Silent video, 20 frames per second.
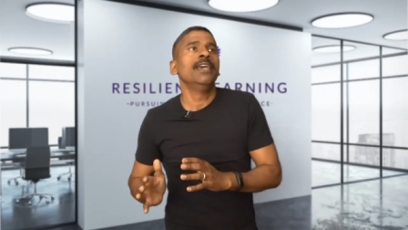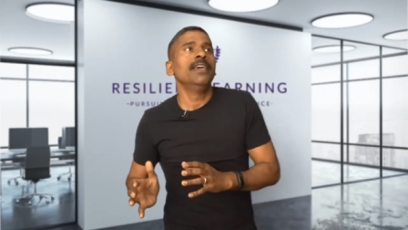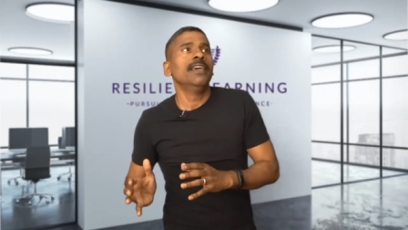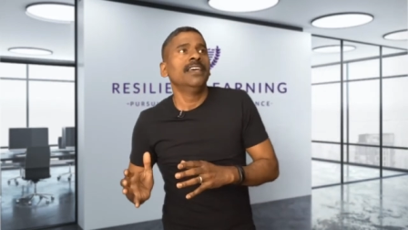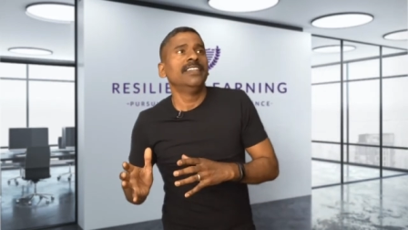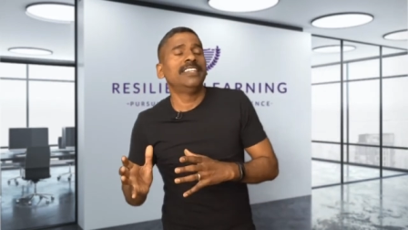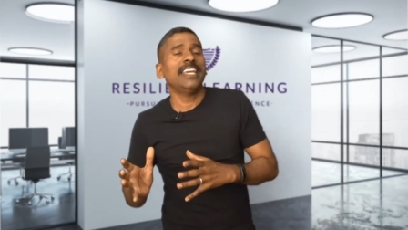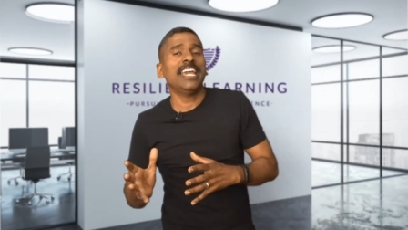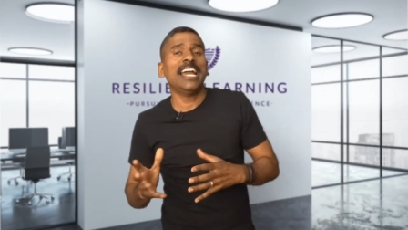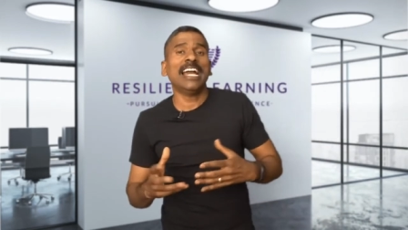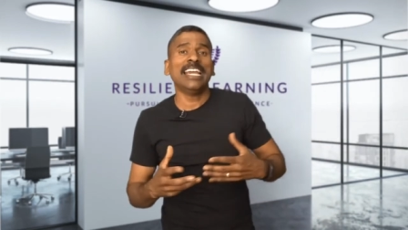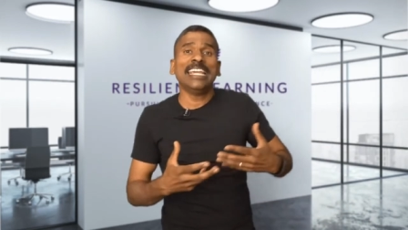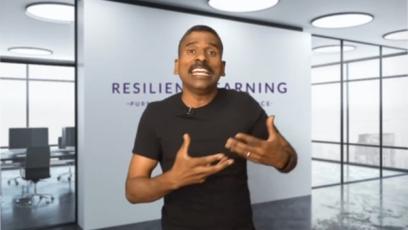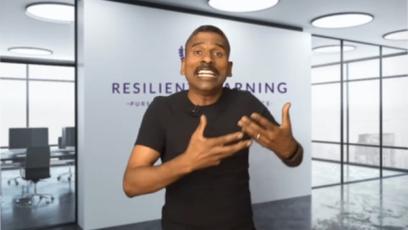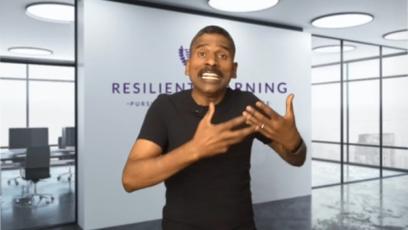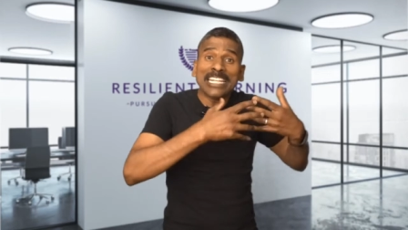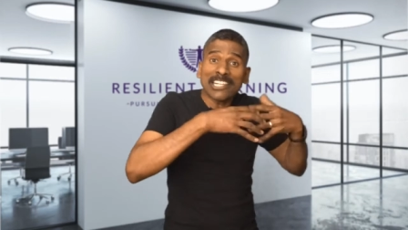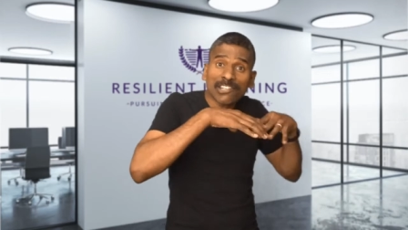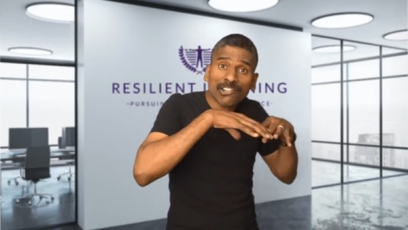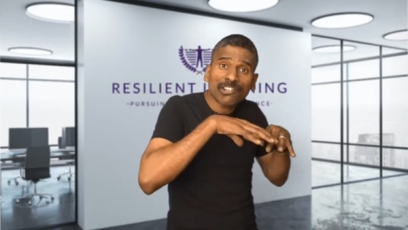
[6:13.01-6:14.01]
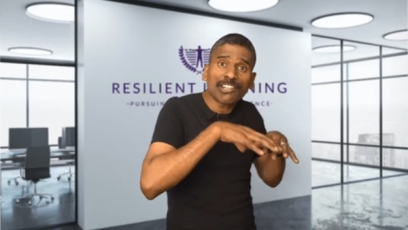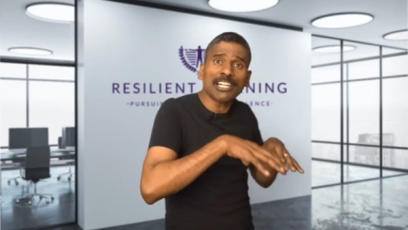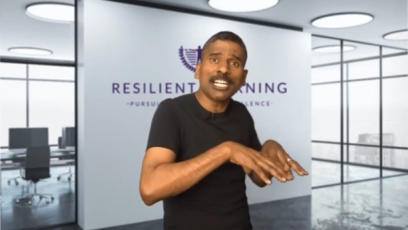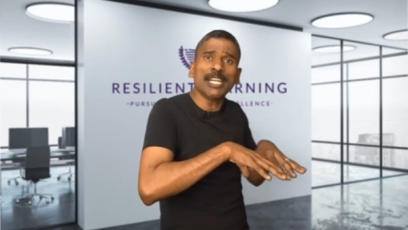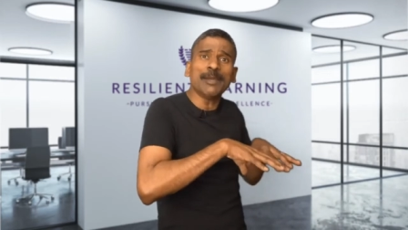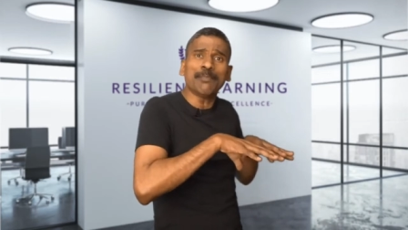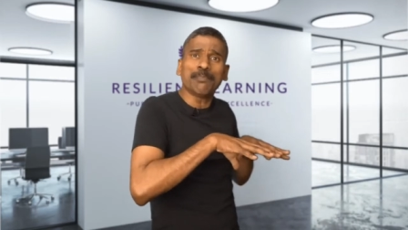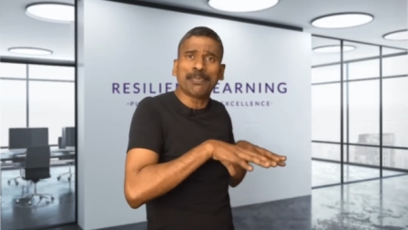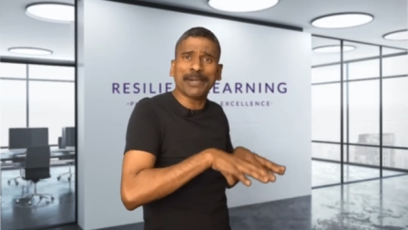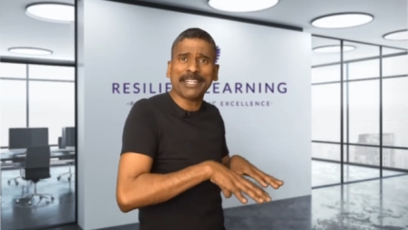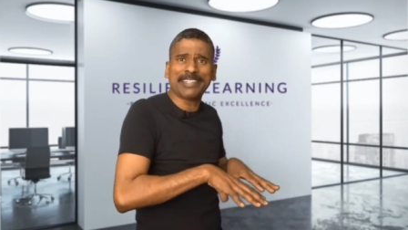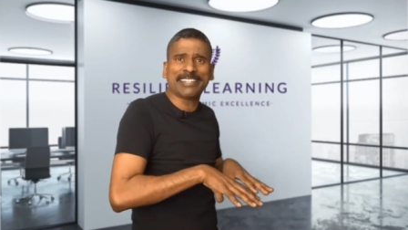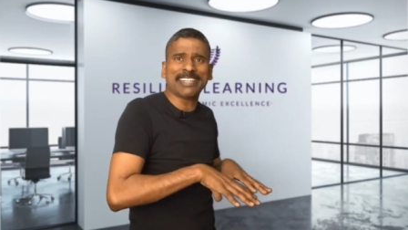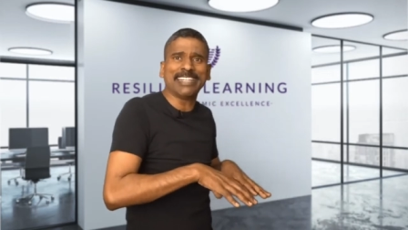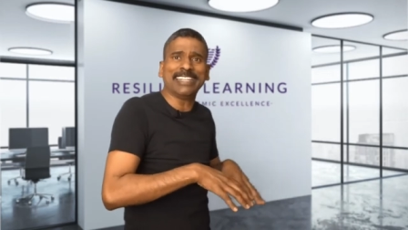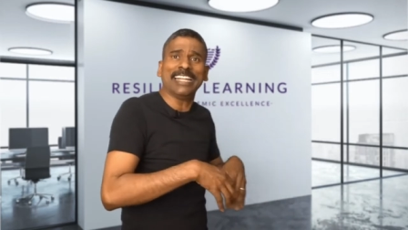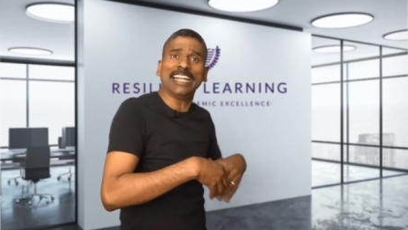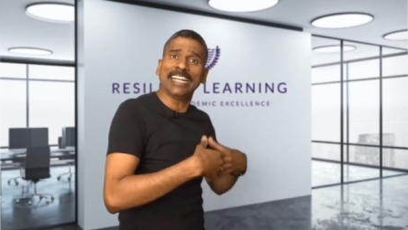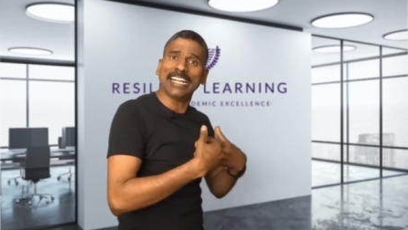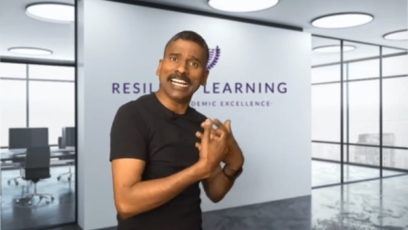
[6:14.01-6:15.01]
they are initially better
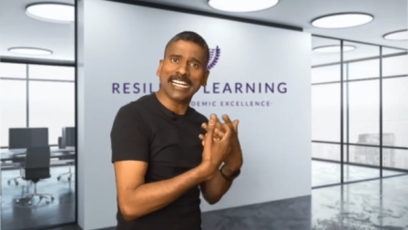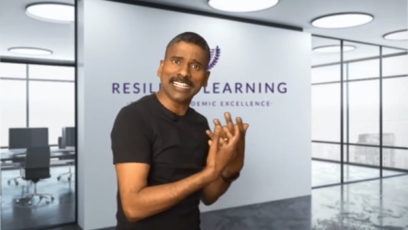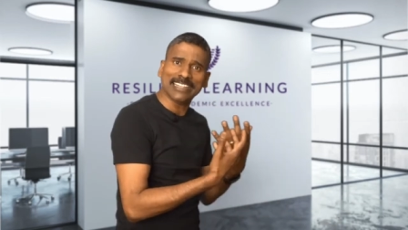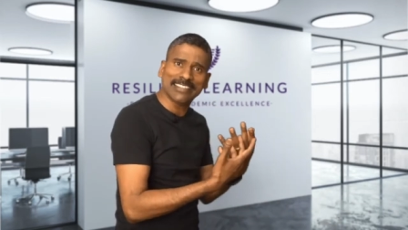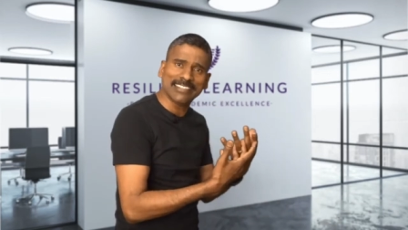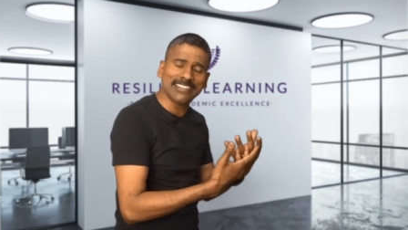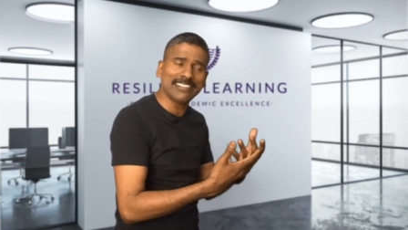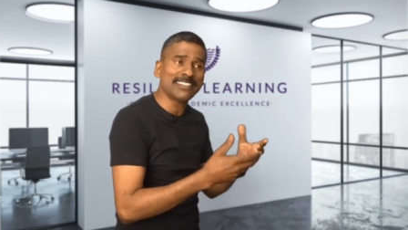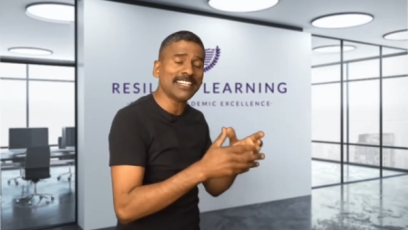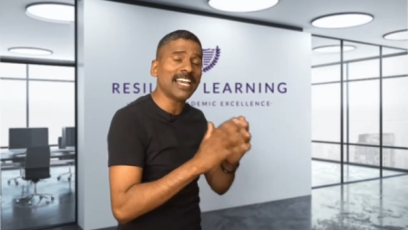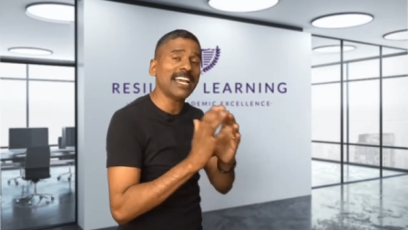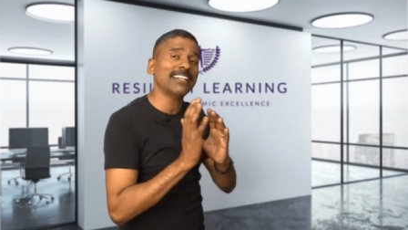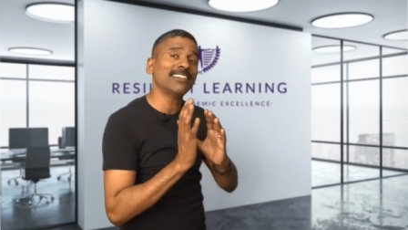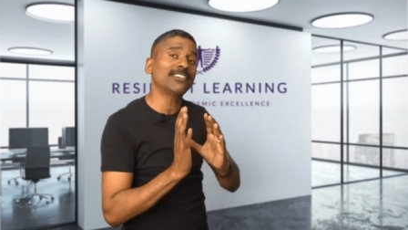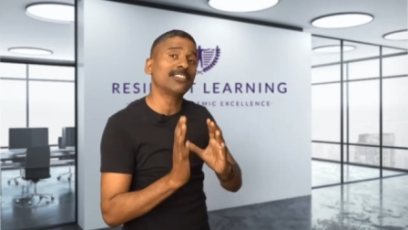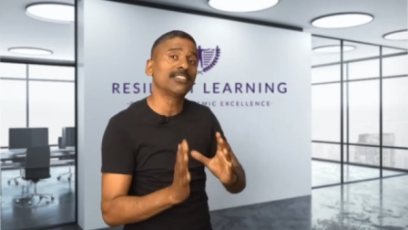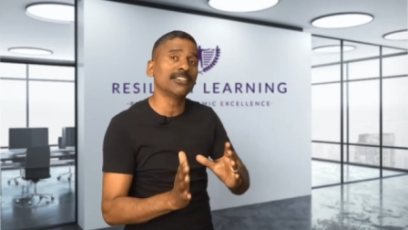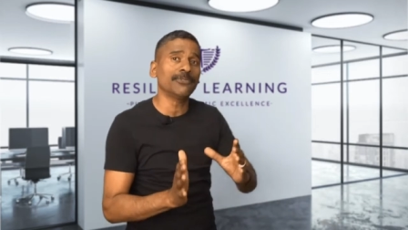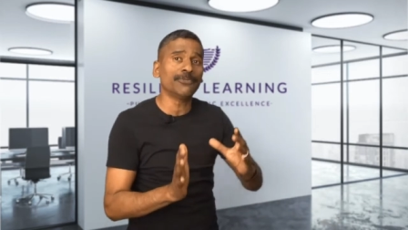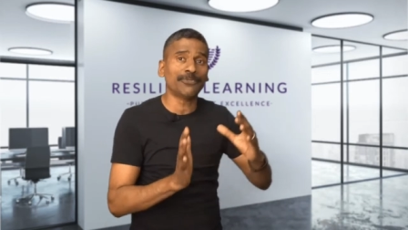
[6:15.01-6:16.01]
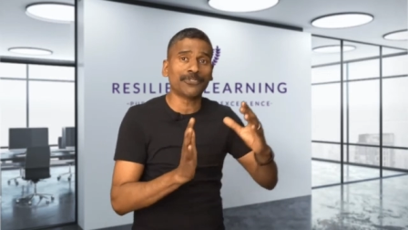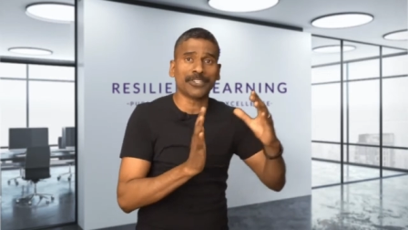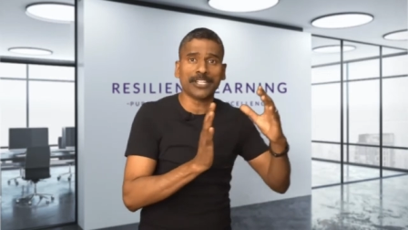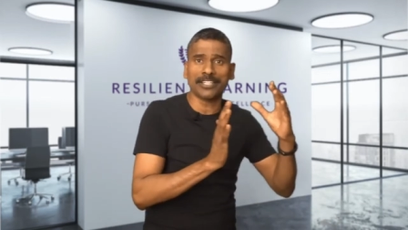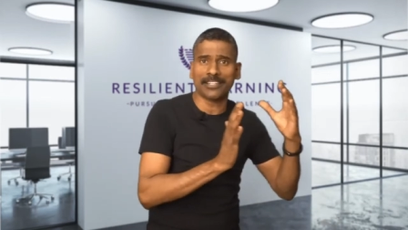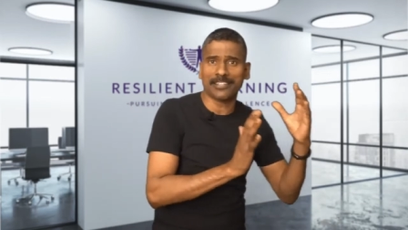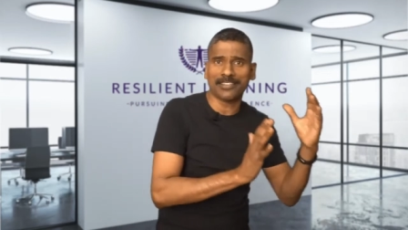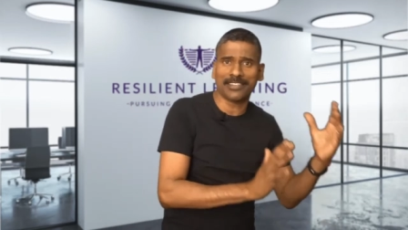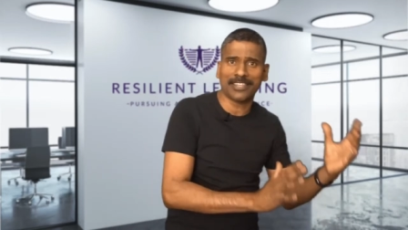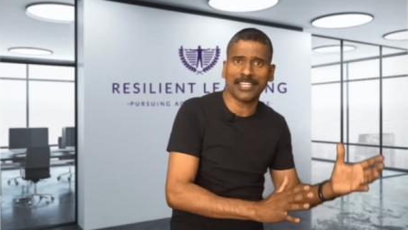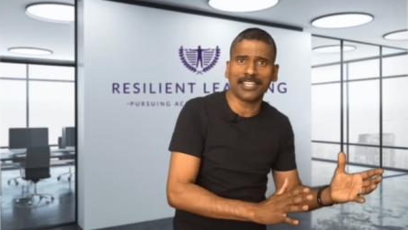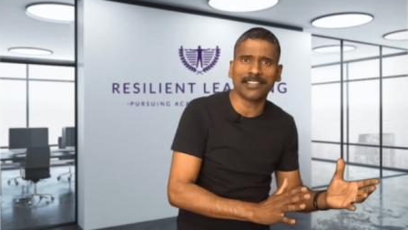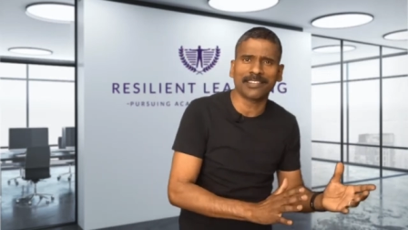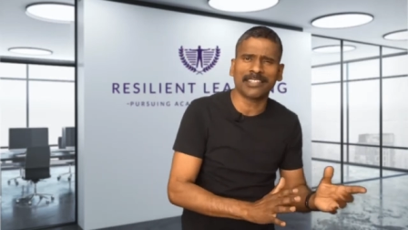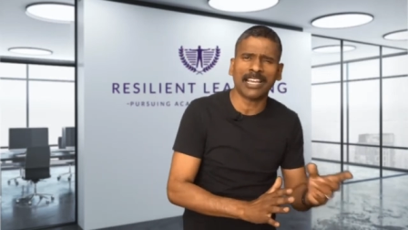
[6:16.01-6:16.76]
than others at different things.